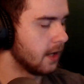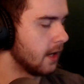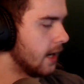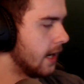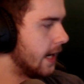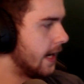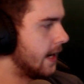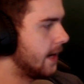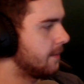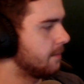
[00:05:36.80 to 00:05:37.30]

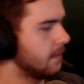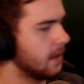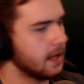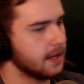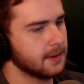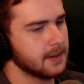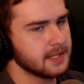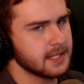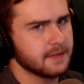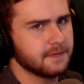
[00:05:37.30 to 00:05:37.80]

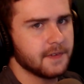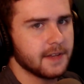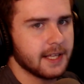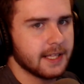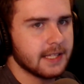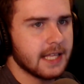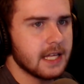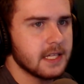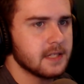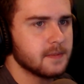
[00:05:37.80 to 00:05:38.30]
Anyways, I feel
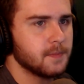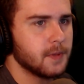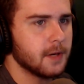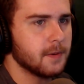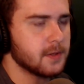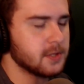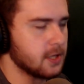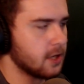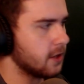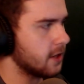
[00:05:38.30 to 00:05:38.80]
like that's pretty
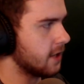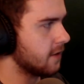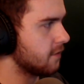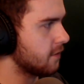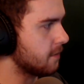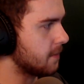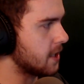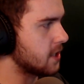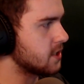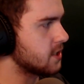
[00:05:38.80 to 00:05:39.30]
much all the
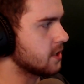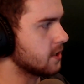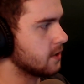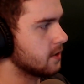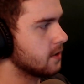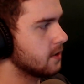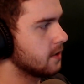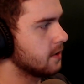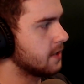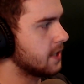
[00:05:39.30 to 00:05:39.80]
information
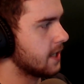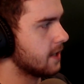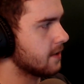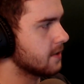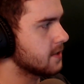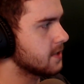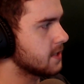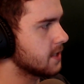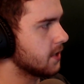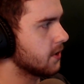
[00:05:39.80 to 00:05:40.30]
there.
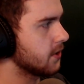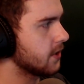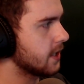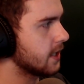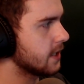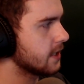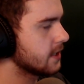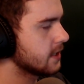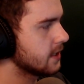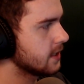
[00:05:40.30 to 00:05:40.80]
So,